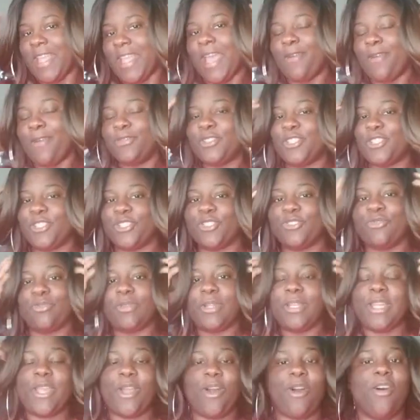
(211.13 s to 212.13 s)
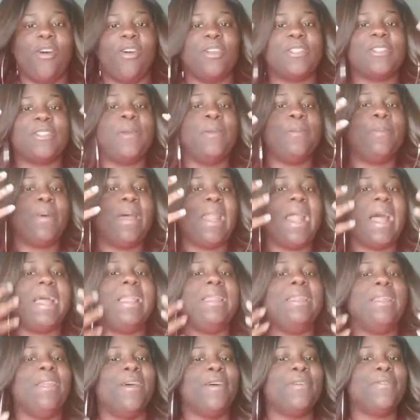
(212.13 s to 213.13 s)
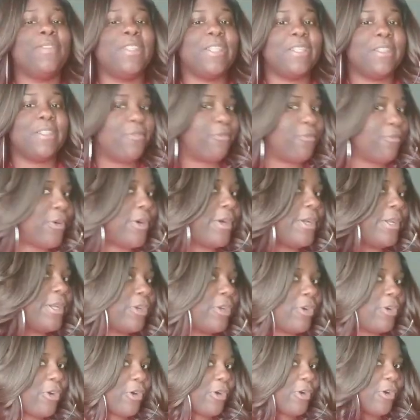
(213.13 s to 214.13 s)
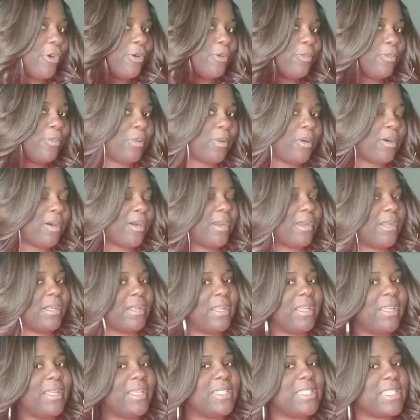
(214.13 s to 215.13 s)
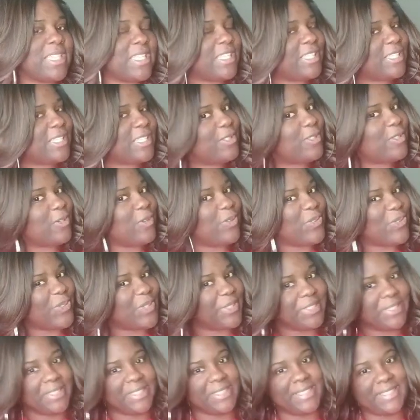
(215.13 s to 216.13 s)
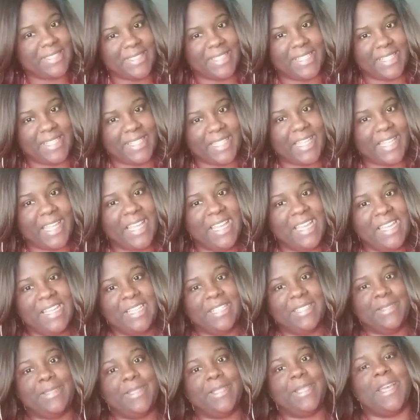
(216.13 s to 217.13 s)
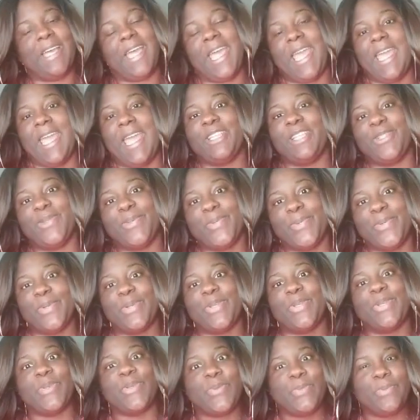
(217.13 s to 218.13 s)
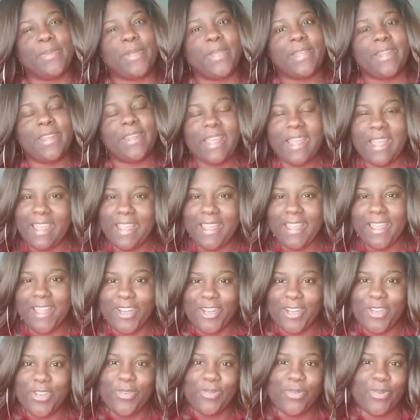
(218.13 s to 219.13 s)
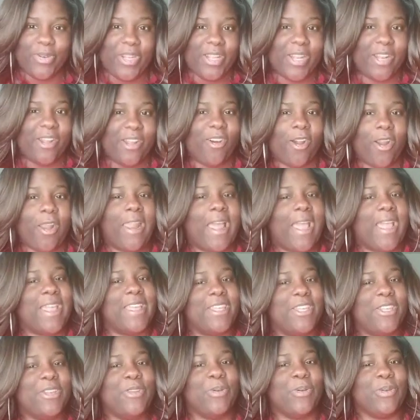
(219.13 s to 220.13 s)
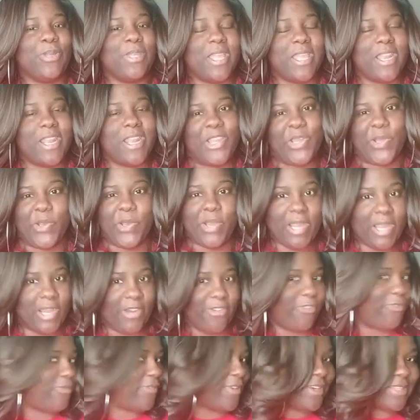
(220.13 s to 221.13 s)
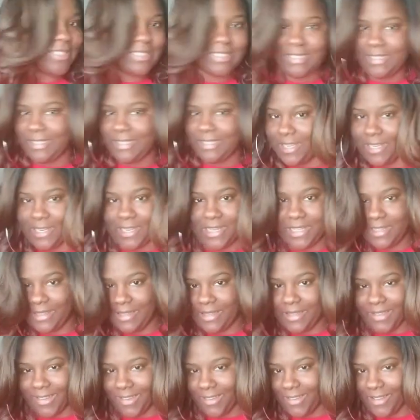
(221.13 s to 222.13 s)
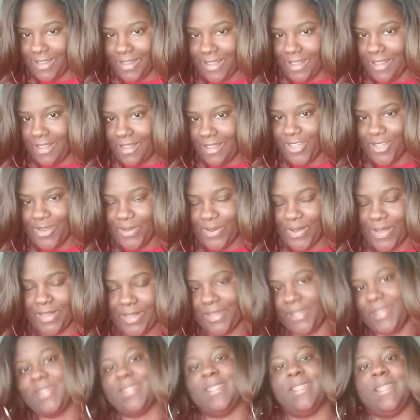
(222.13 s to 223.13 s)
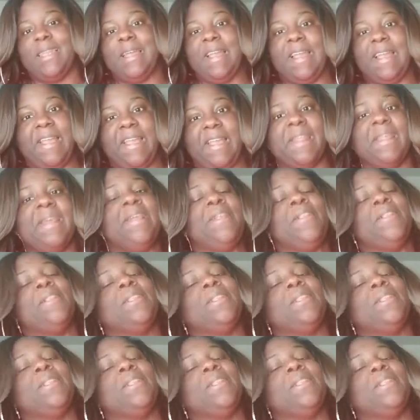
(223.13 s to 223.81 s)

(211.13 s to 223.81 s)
that was just really awesome. But I love this front curl part, because it's so realistic to an actual human head unit, or like, you know, getting your hair freshly done at the, you know, at the salon.